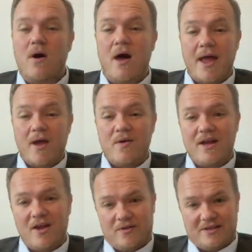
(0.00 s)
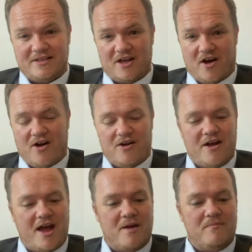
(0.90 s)
I only got this cigar
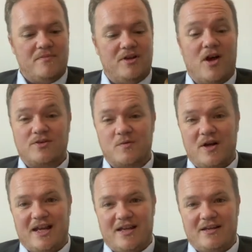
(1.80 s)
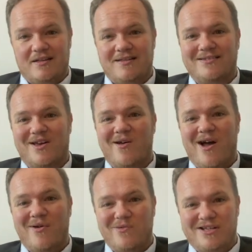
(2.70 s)
last week, so
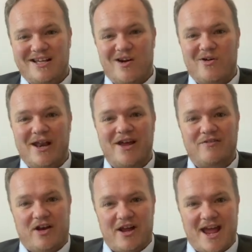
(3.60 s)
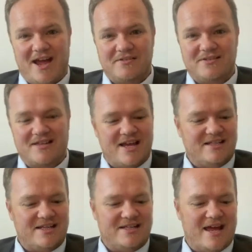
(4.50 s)
I ordered it on Habanos S.A. They
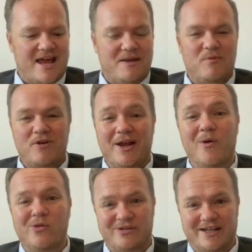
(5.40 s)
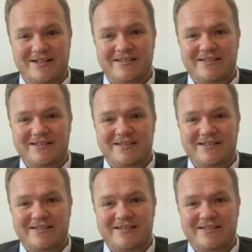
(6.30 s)
did a pre-order